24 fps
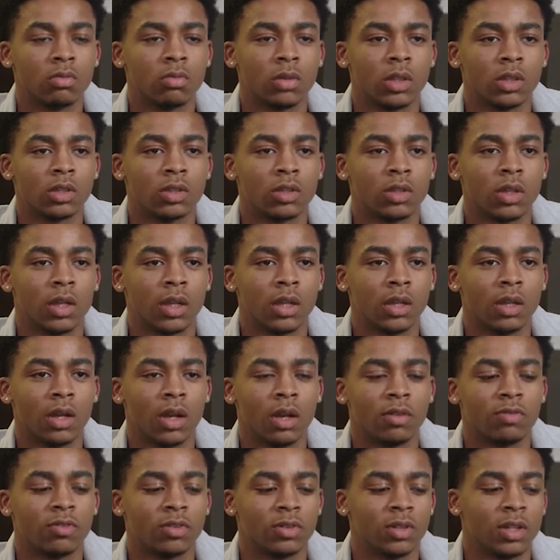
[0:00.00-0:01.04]
Wait, so like I
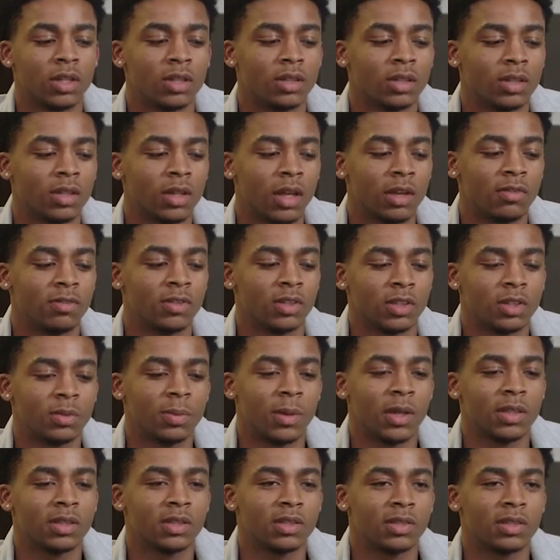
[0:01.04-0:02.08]
feel that the life
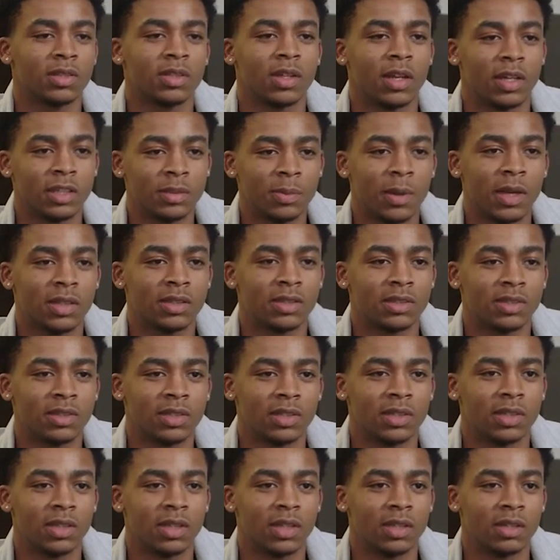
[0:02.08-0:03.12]

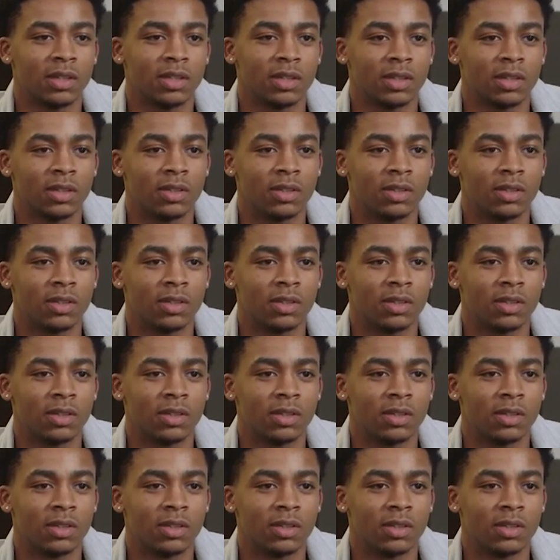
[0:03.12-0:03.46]
expectancy and the